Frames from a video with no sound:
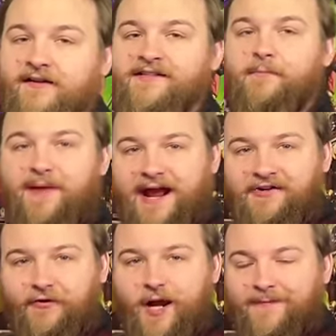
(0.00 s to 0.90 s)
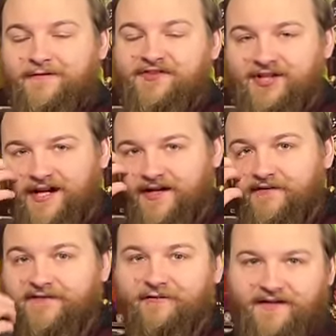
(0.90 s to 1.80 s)
is the backdrop you've seen in a
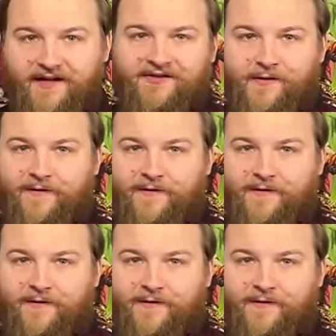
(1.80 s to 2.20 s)
few videos that